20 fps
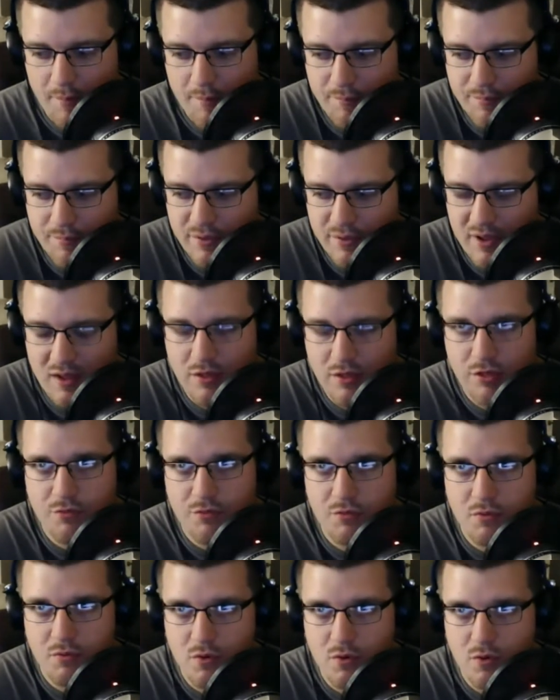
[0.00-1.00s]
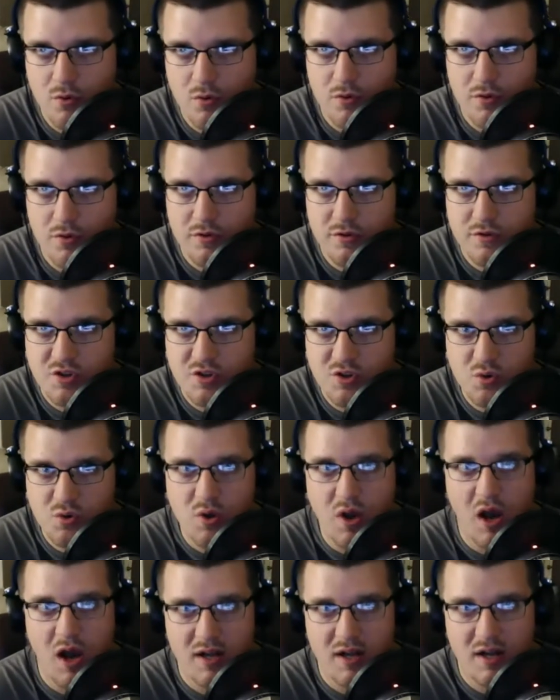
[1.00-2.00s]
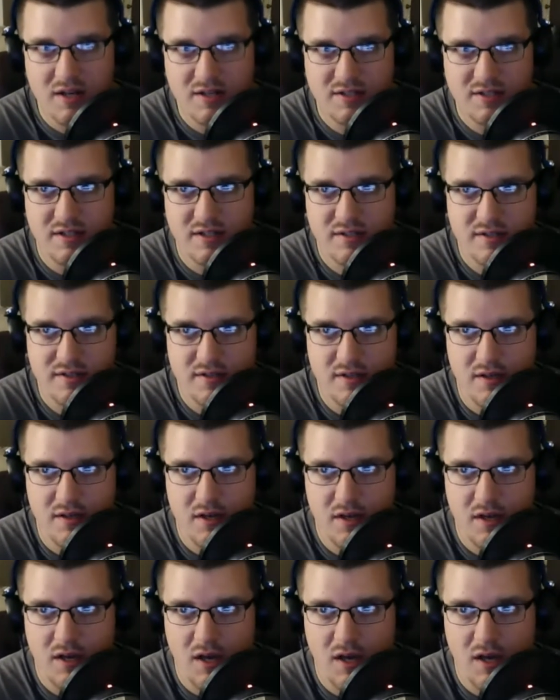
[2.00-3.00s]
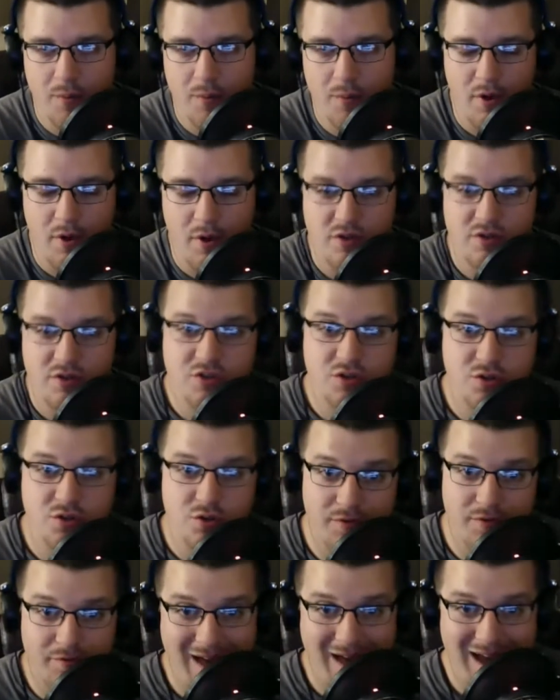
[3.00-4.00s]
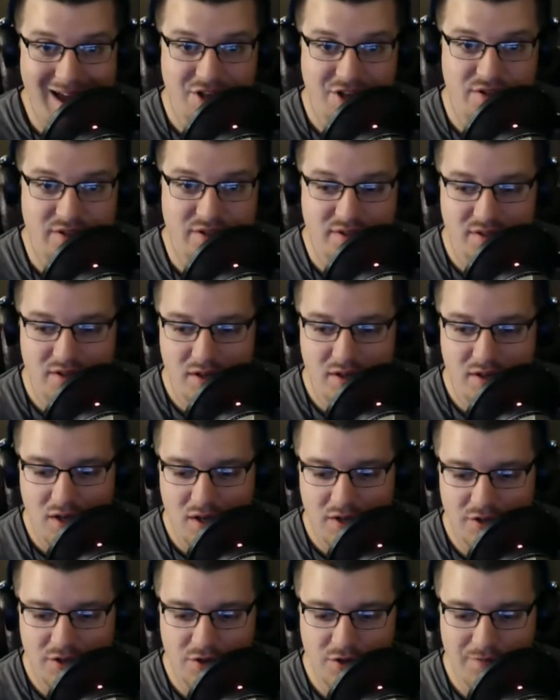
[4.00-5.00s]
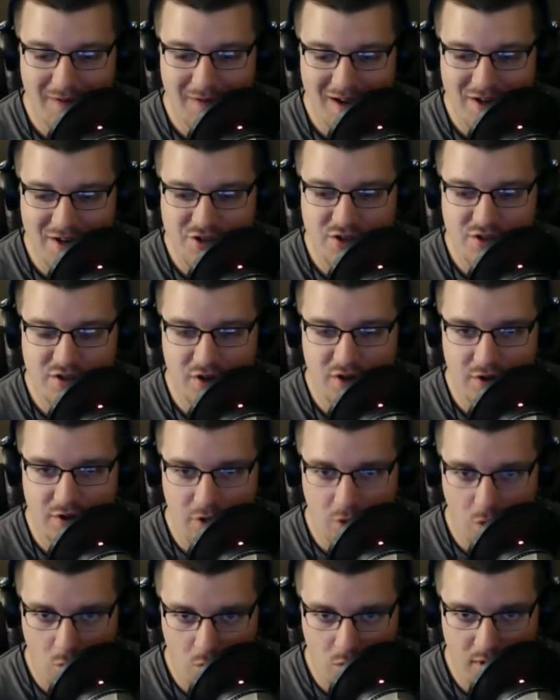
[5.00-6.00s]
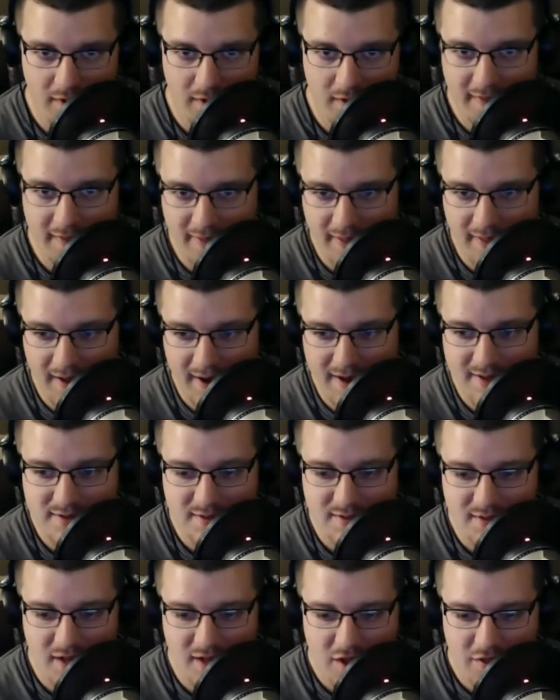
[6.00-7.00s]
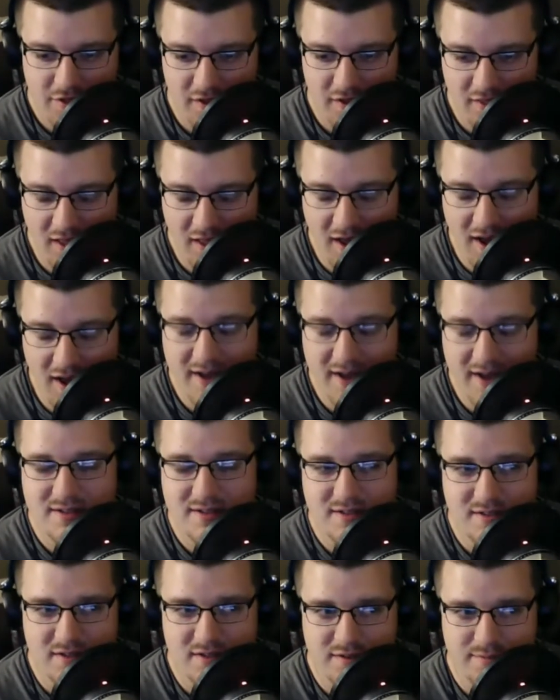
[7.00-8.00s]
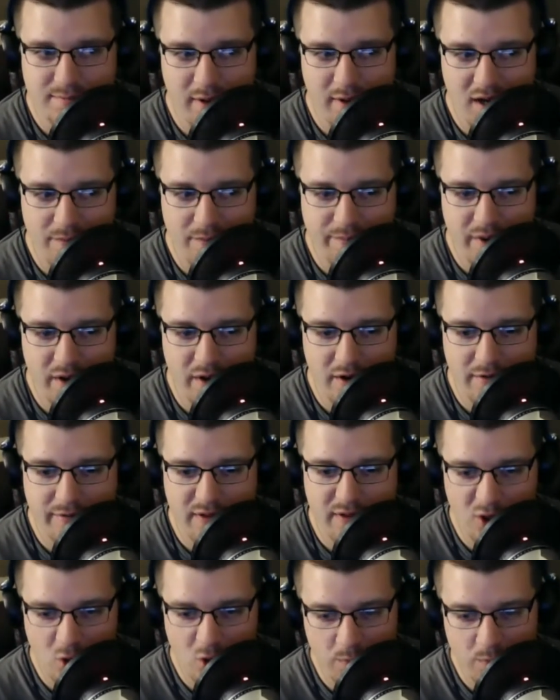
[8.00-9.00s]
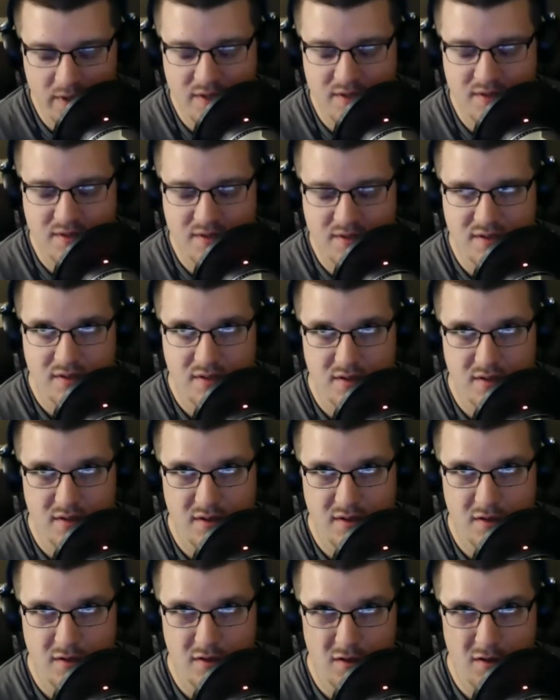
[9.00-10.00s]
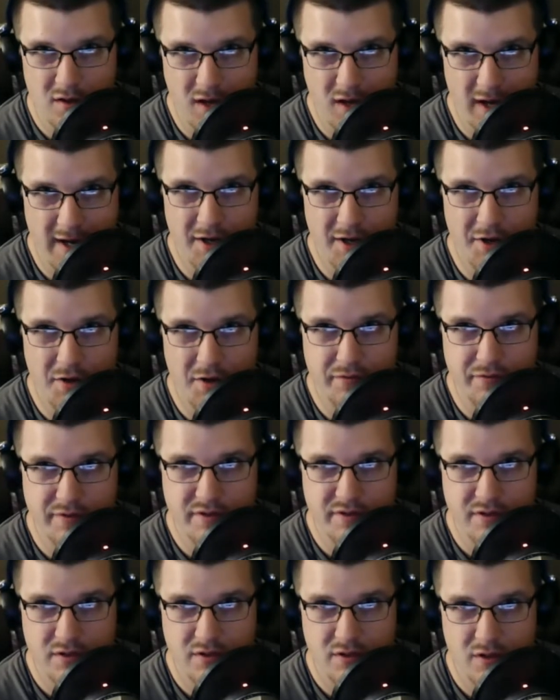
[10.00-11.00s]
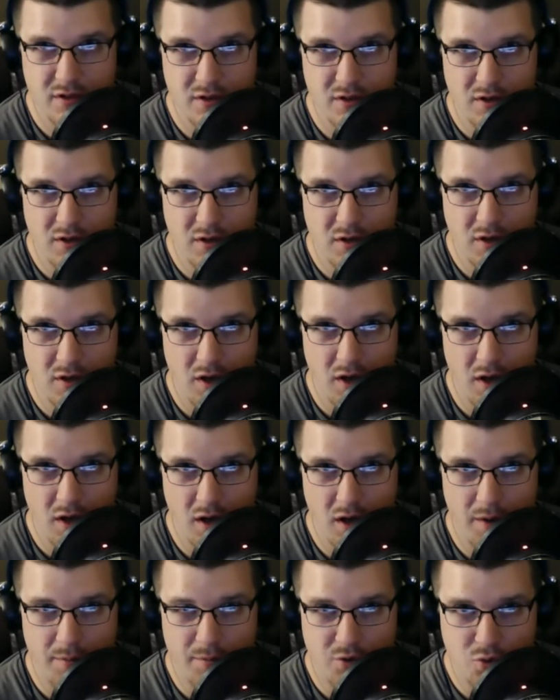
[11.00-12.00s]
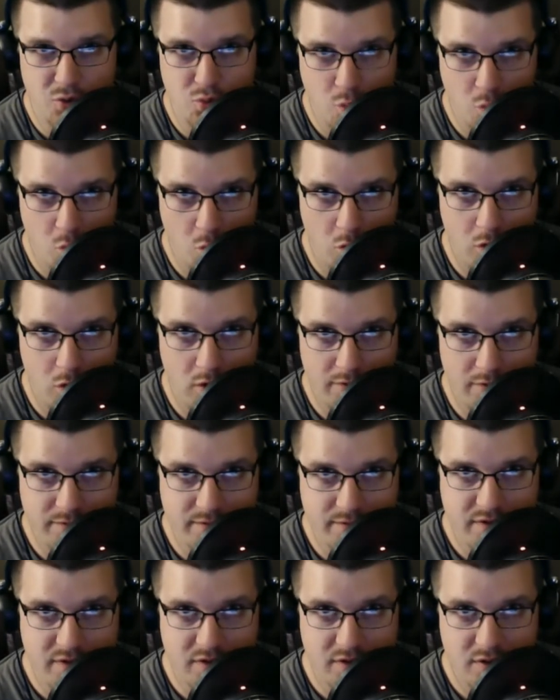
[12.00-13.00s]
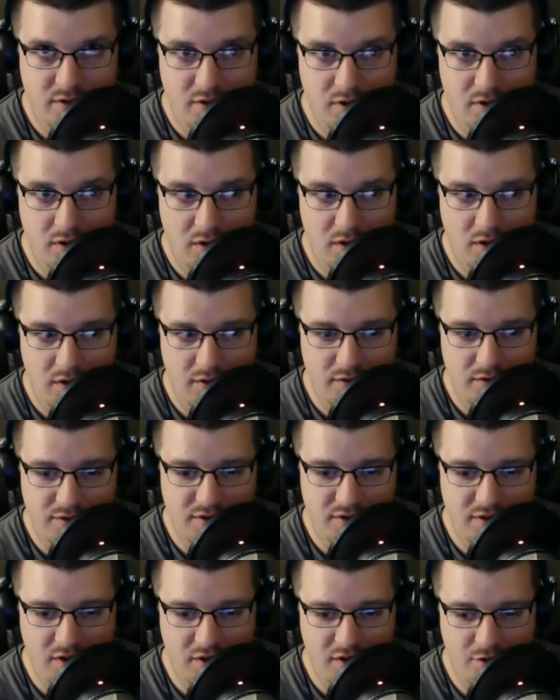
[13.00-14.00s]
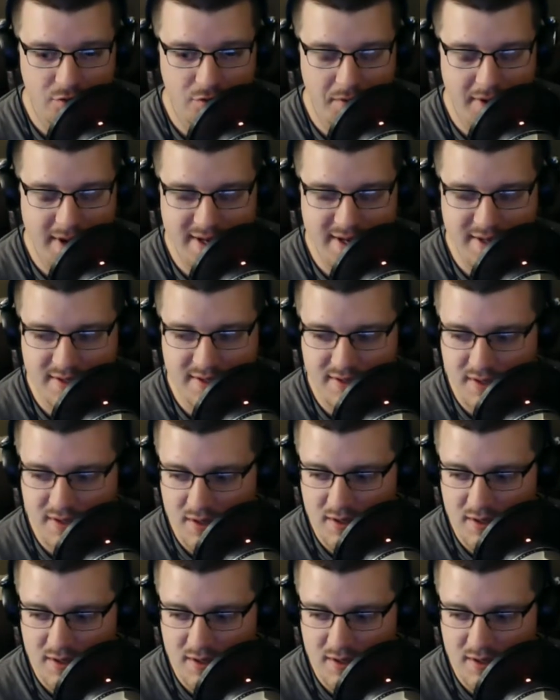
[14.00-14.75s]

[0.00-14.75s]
play through 2 continents on 2 different factions. The 2 factions are the Horde and the Alliance. The Alliance is made up of humans, night elves, dwarves. There's another race.